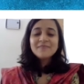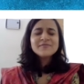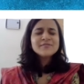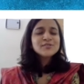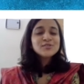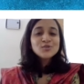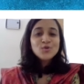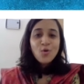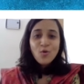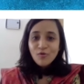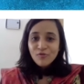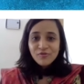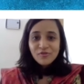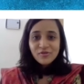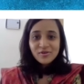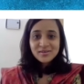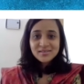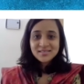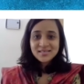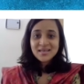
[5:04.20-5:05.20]
so
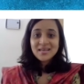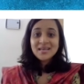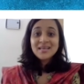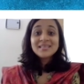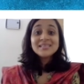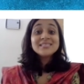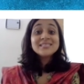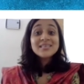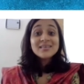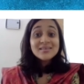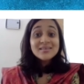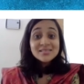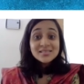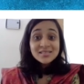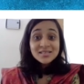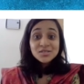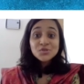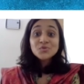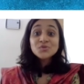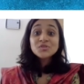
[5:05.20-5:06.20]
fast,
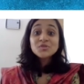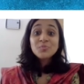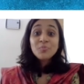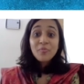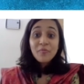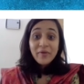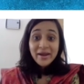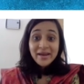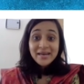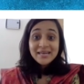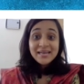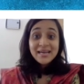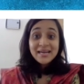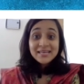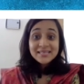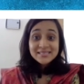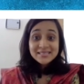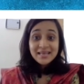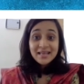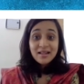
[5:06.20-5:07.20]
just to spread
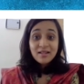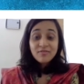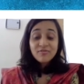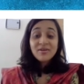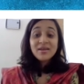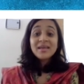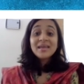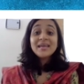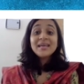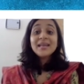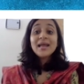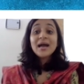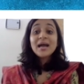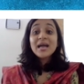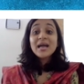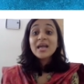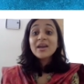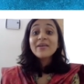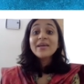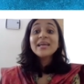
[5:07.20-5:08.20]
itself in a
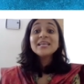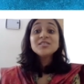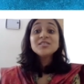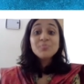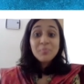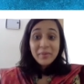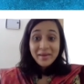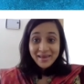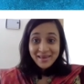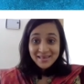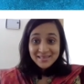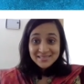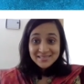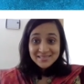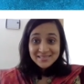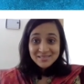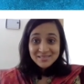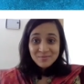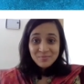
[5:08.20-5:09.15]
great pace.